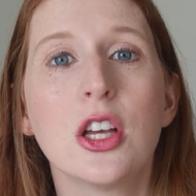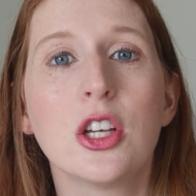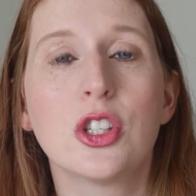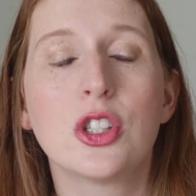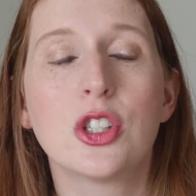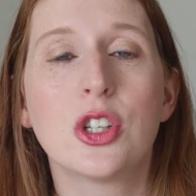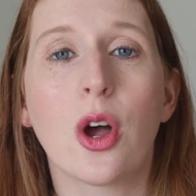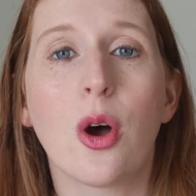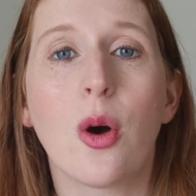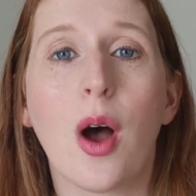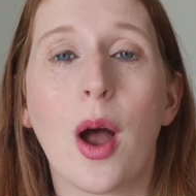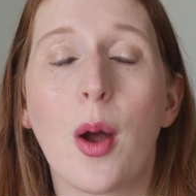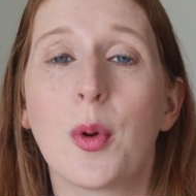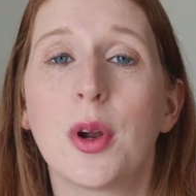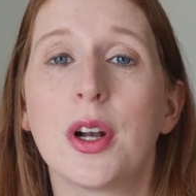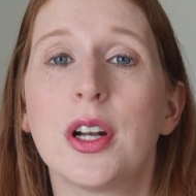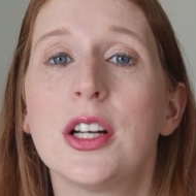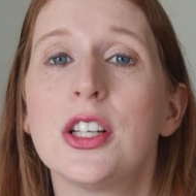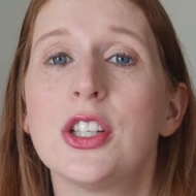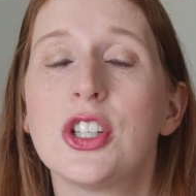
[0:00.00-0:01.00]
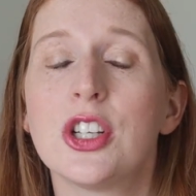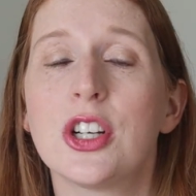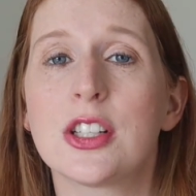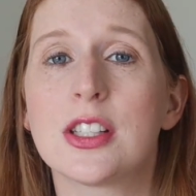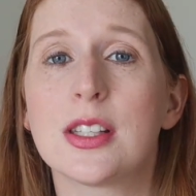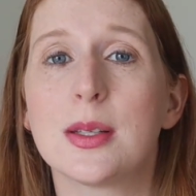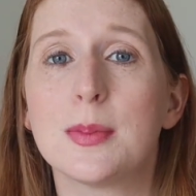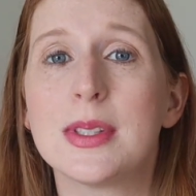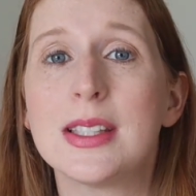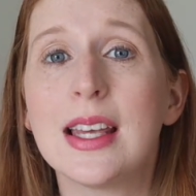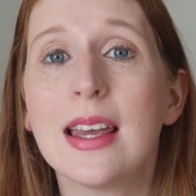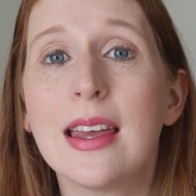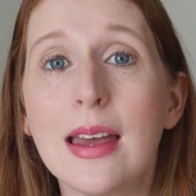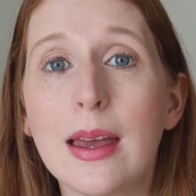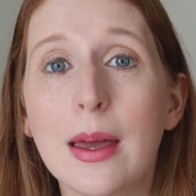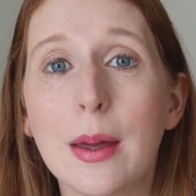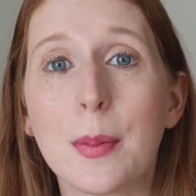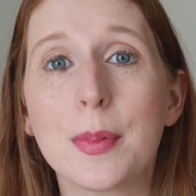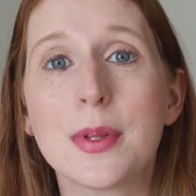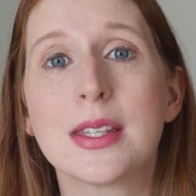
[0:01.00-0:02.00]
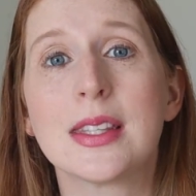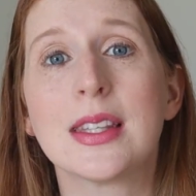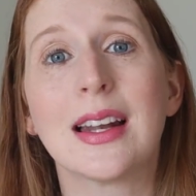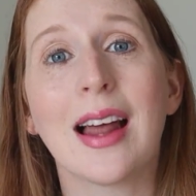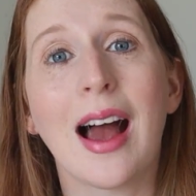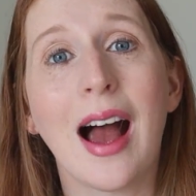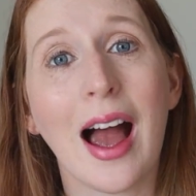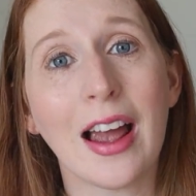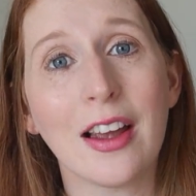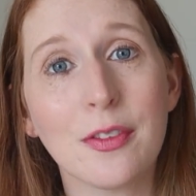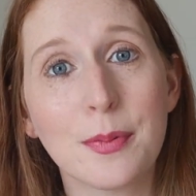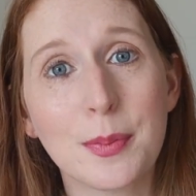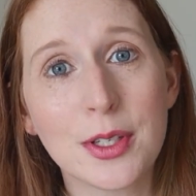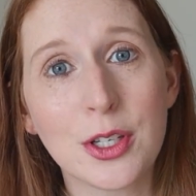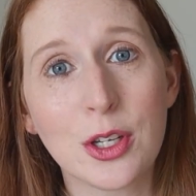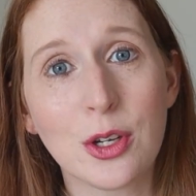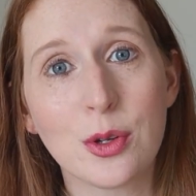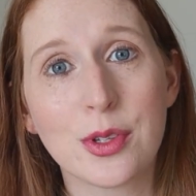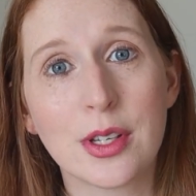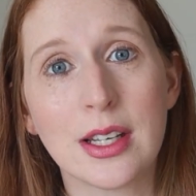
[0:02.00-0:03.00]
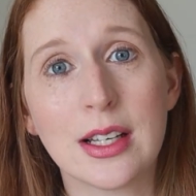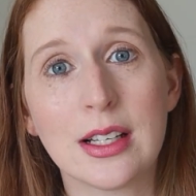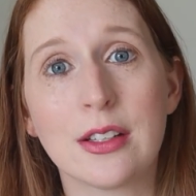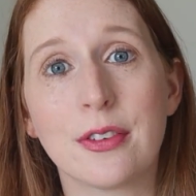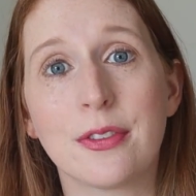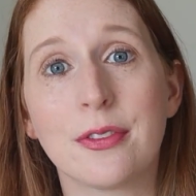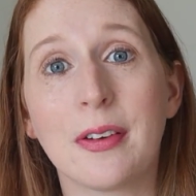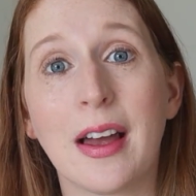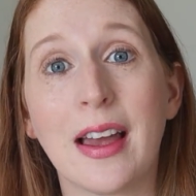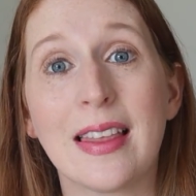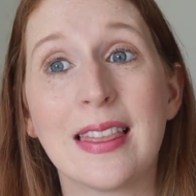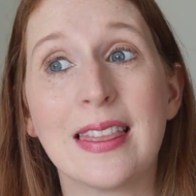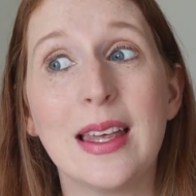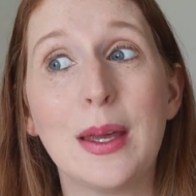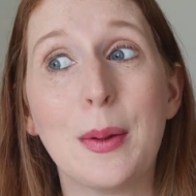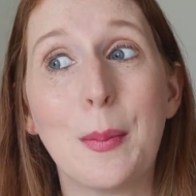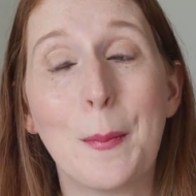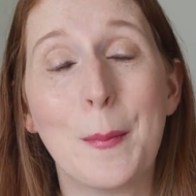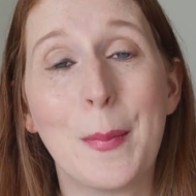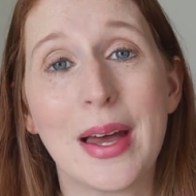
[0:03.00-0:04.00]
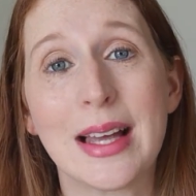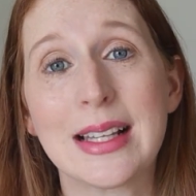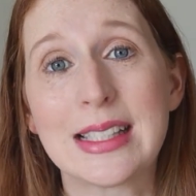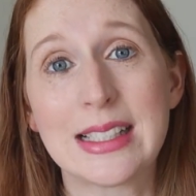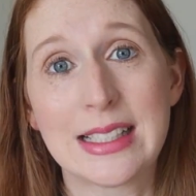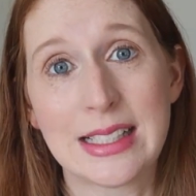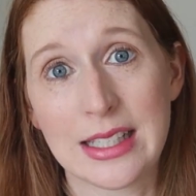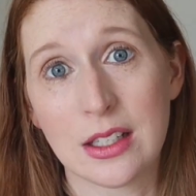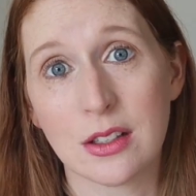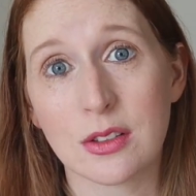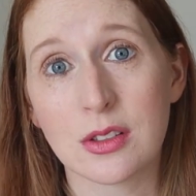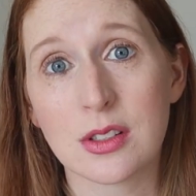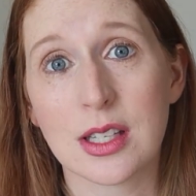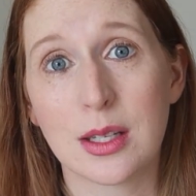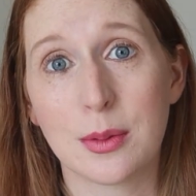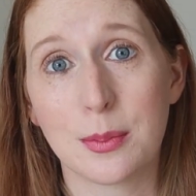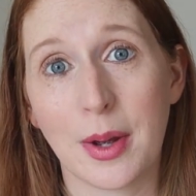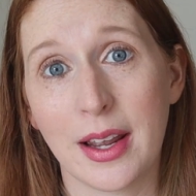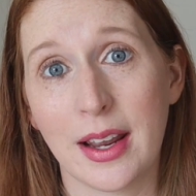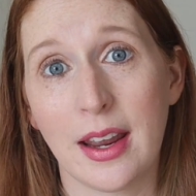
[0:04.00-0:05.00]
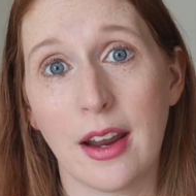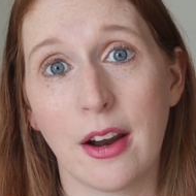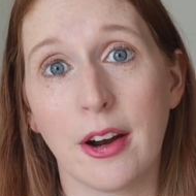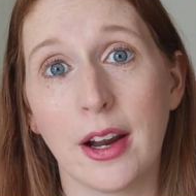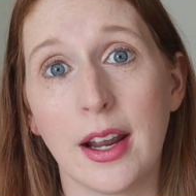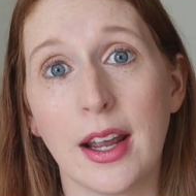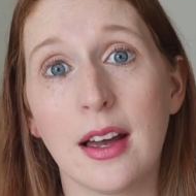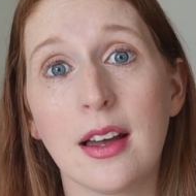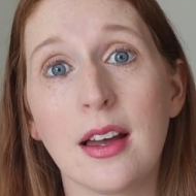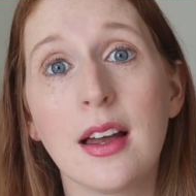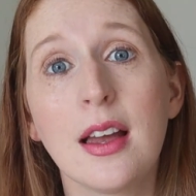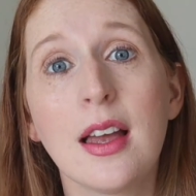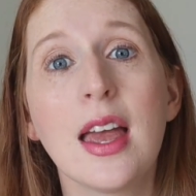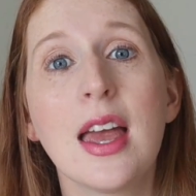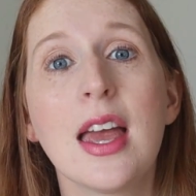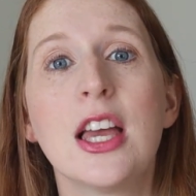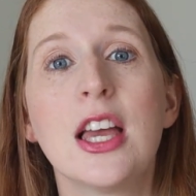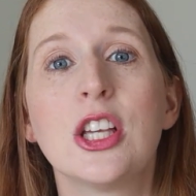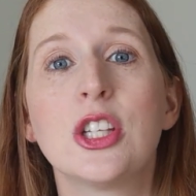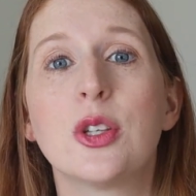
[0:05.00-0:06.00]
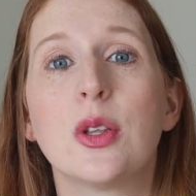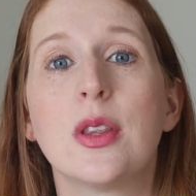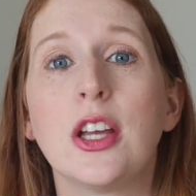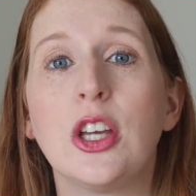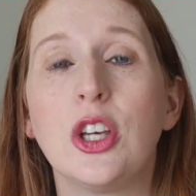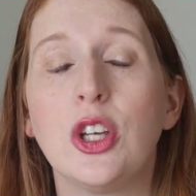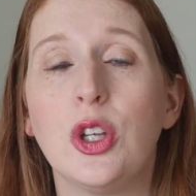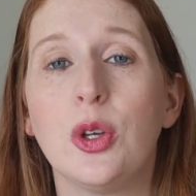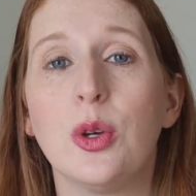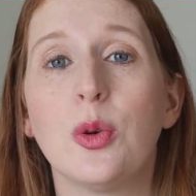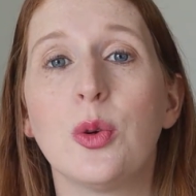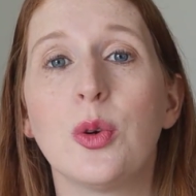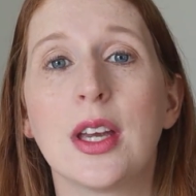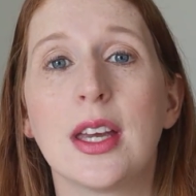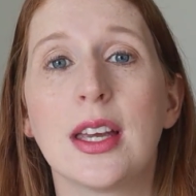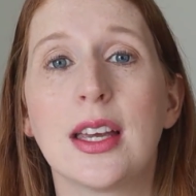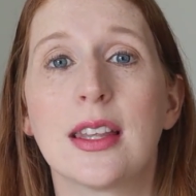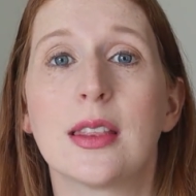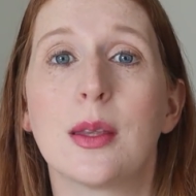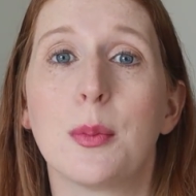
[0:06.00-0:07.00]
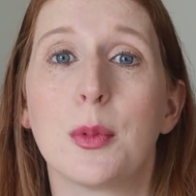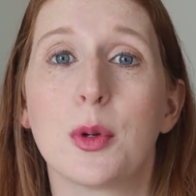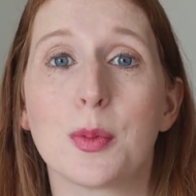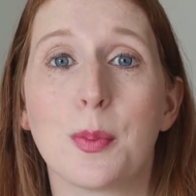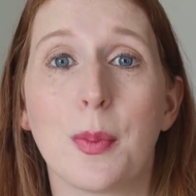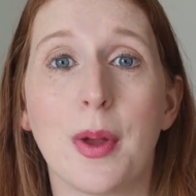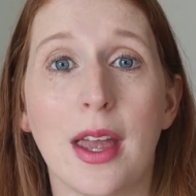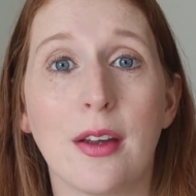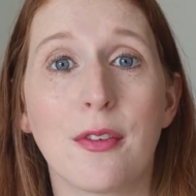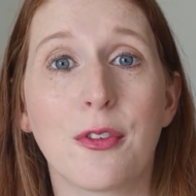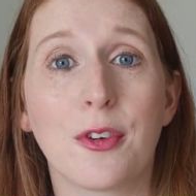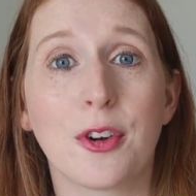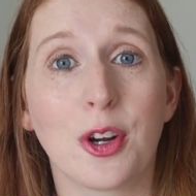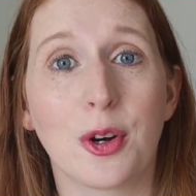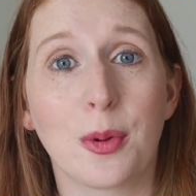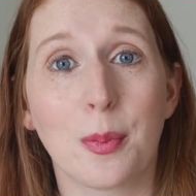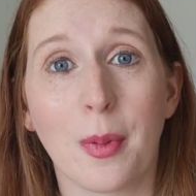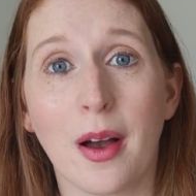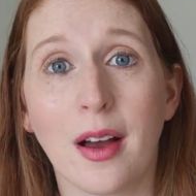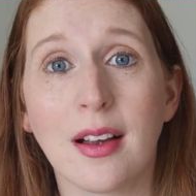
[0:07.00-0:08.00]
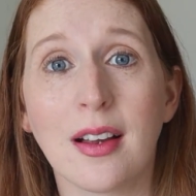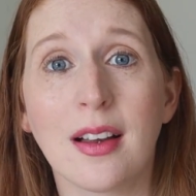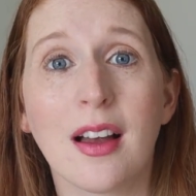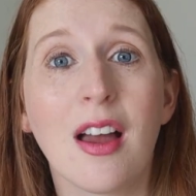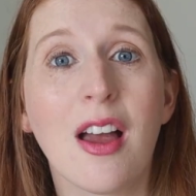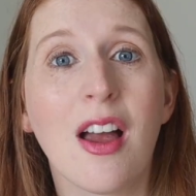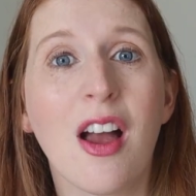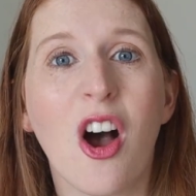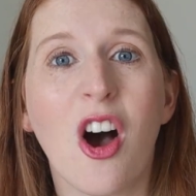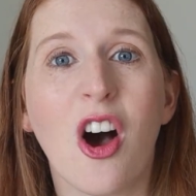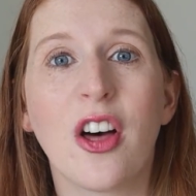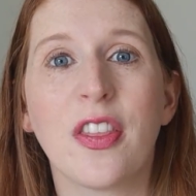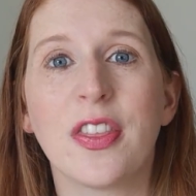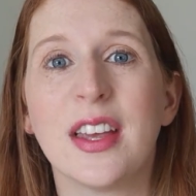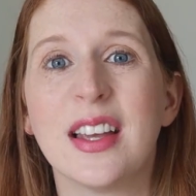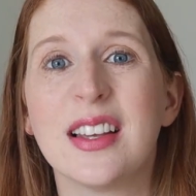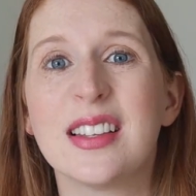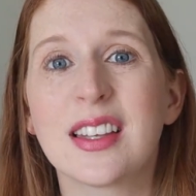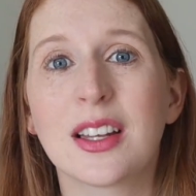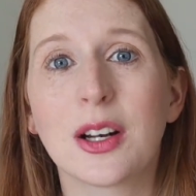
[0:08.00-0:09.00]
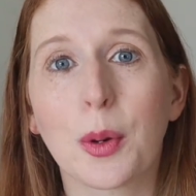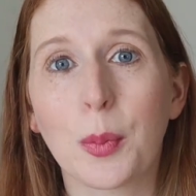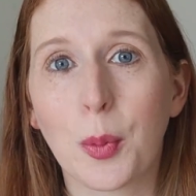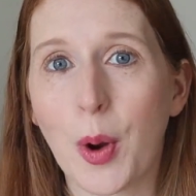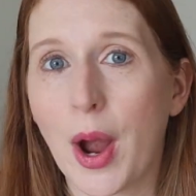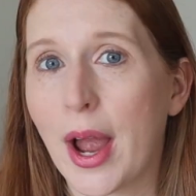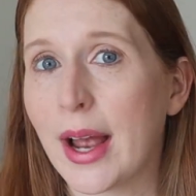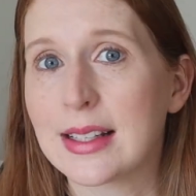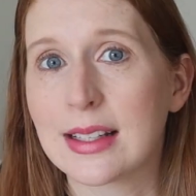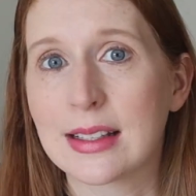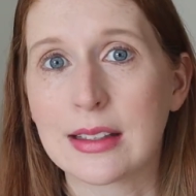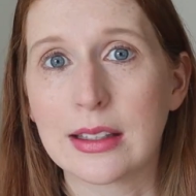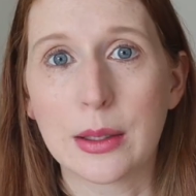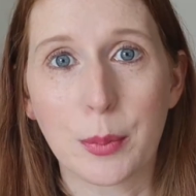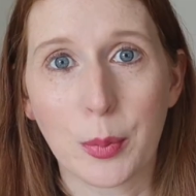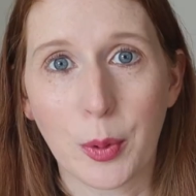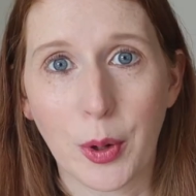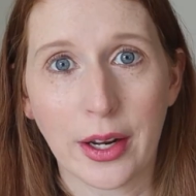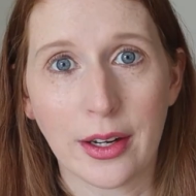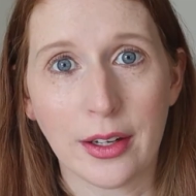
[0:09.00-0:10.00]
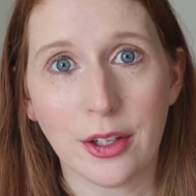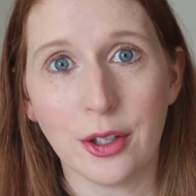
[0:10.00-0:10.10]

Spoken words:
So I wanted to share some tips that I've been using to find the best deals in my area, so that you can get the most bang for your buck on things that are practically brand